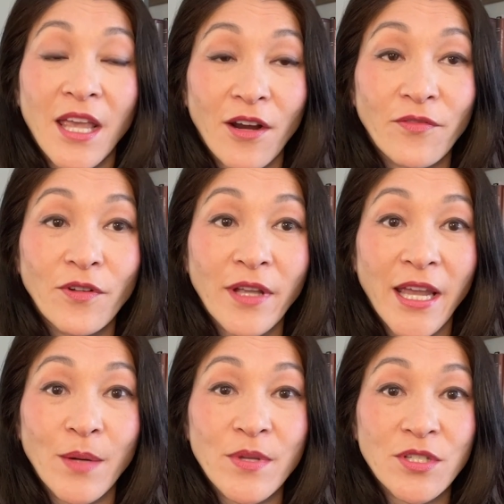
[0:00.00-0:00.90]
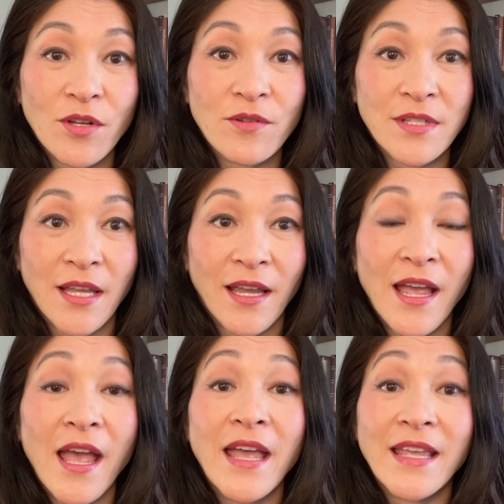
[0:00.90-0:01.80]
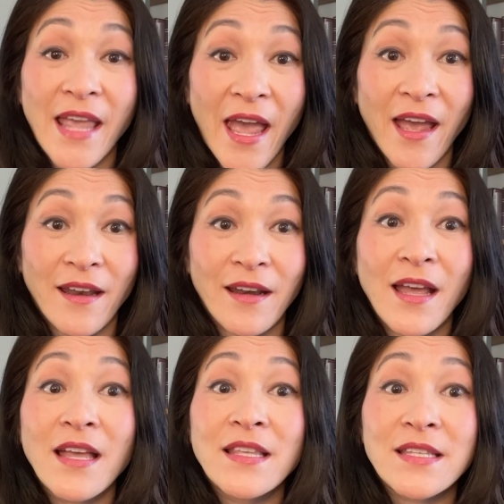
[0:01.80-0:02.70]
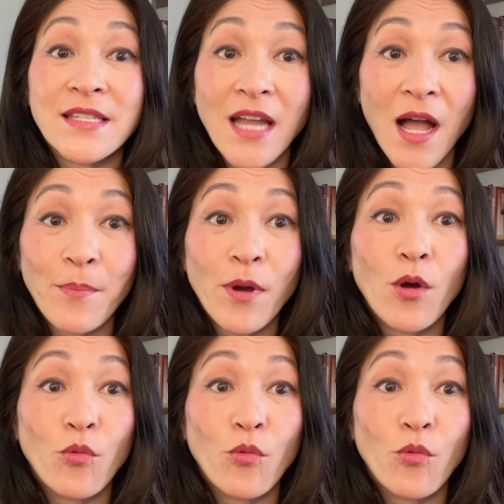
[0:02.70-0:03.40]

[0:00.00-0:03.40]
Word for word: careful cannabis dosing can stop